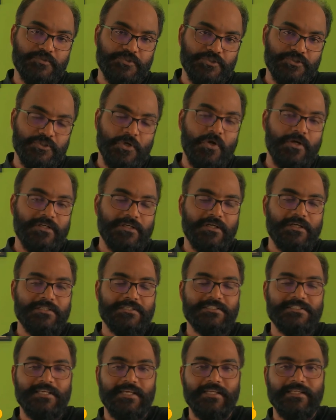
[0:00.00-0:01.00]
short
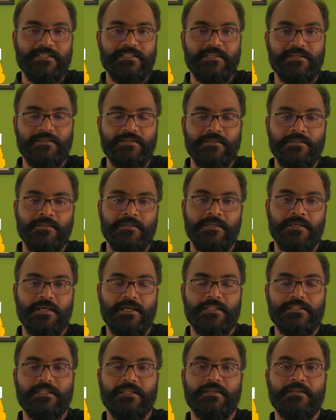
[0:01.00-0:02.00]
unsigned
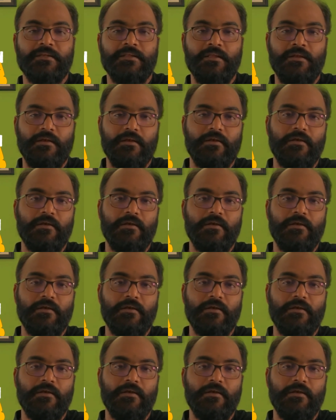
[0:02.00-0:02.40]
and then